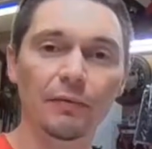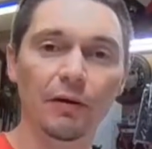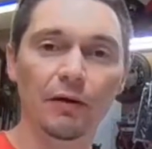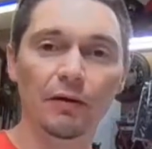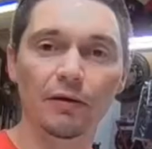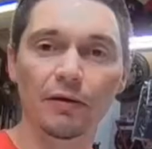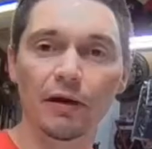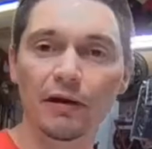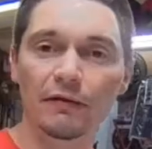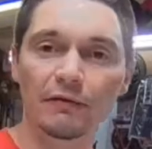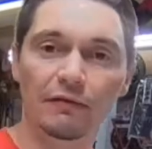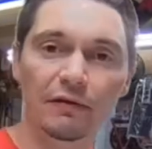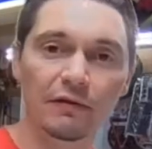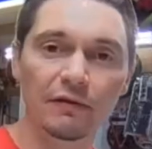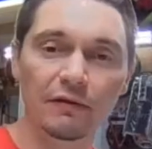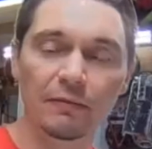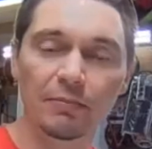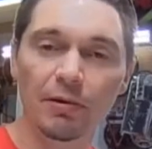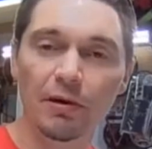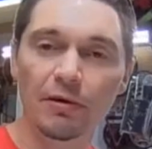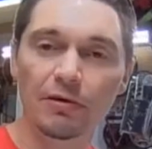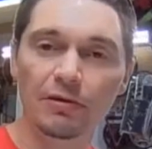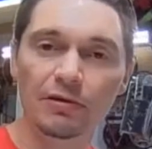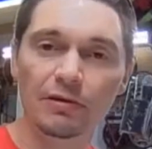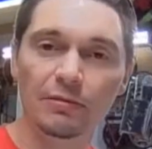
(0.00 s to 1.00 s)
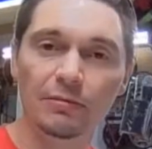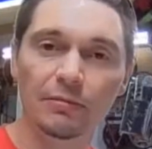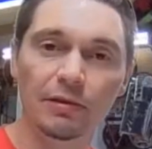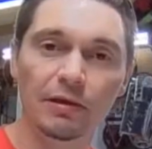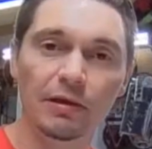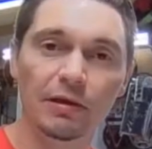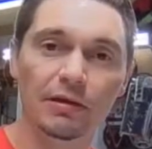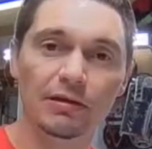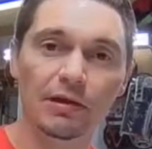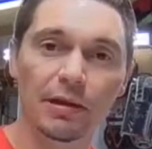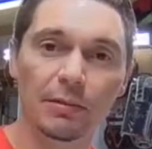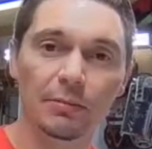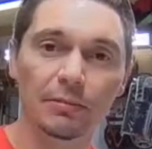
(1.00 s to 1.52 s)
are never even posted
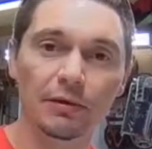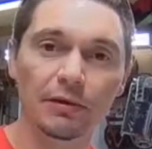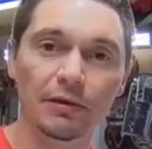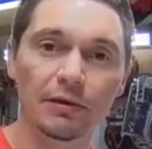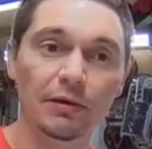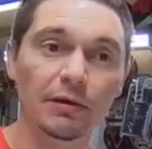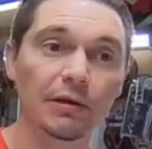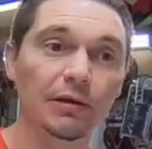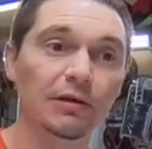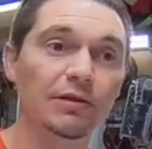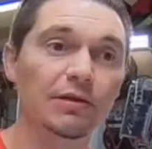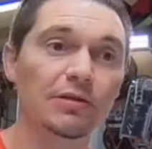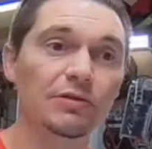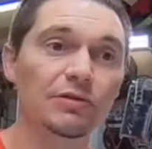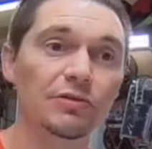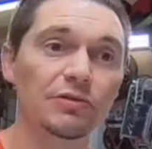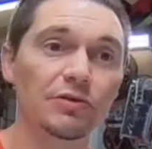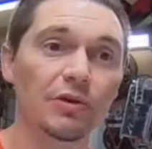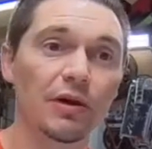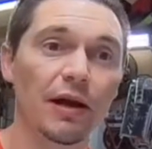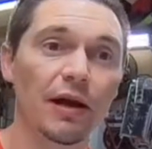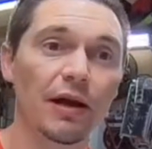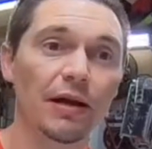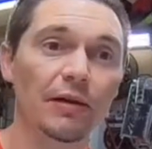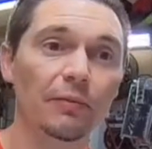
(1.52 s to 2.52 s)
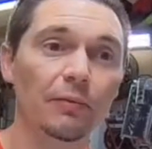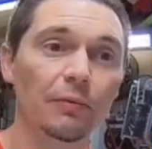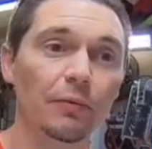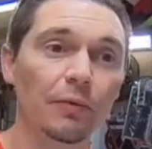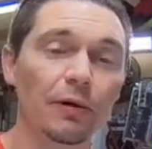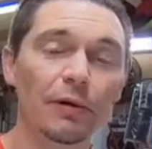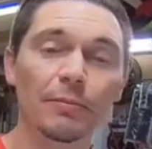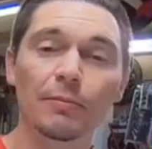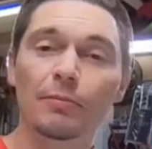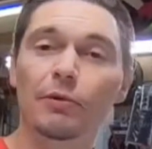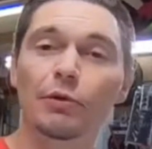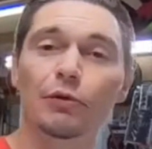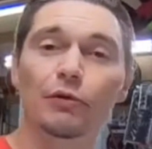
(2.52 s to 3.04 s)
because I'm literally just trying
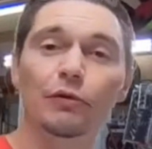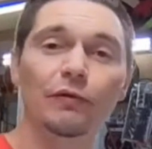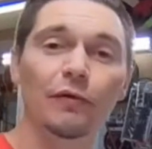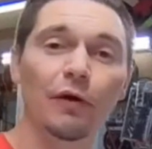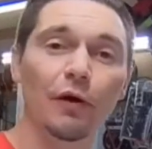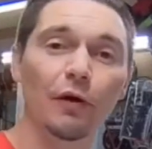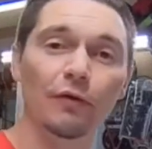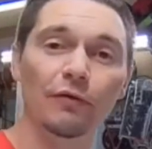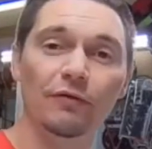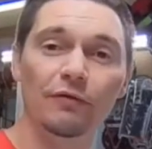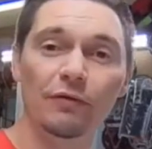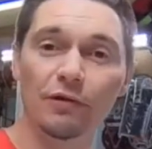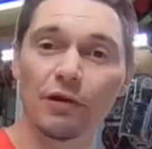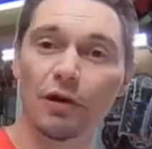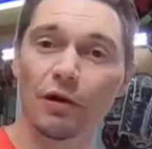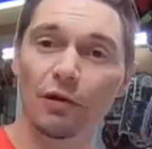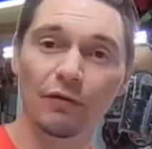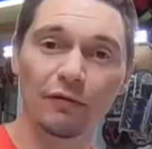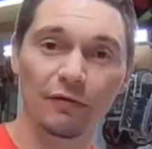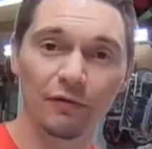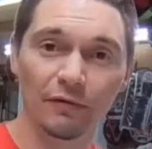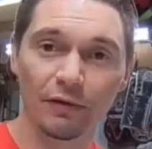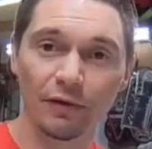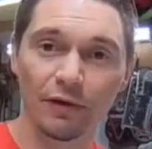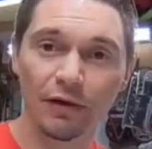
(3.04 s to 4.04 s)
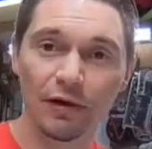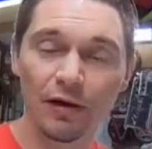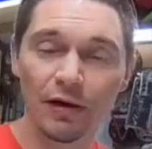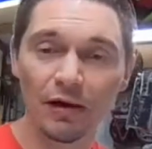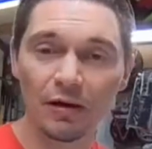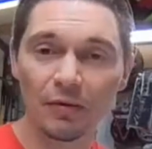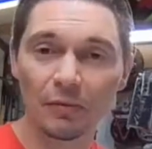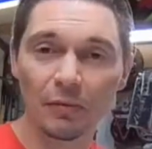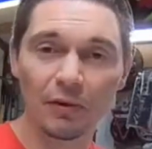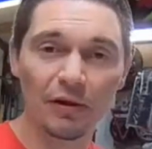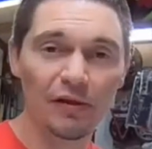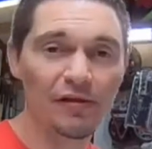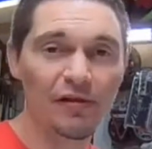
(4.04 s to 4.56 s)
one move over and over
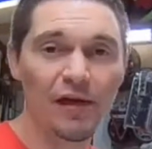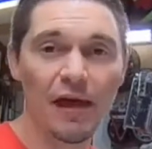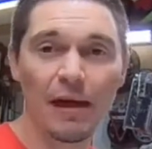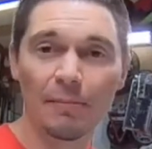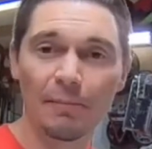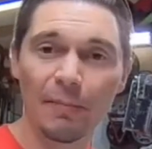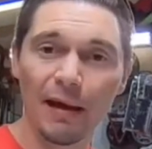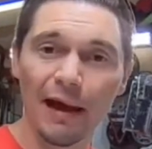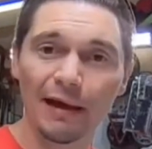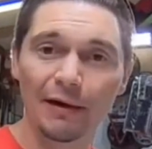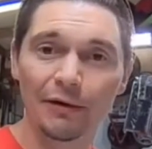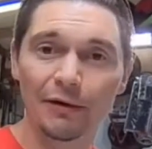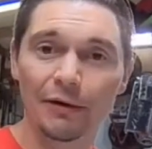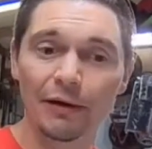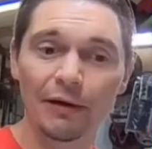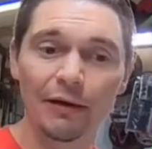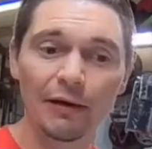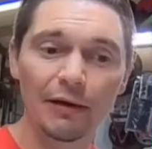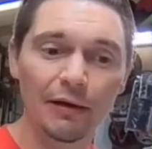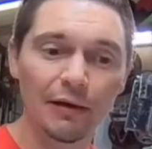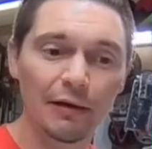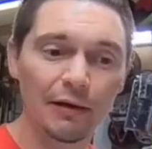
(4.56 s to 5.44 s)
with that battery,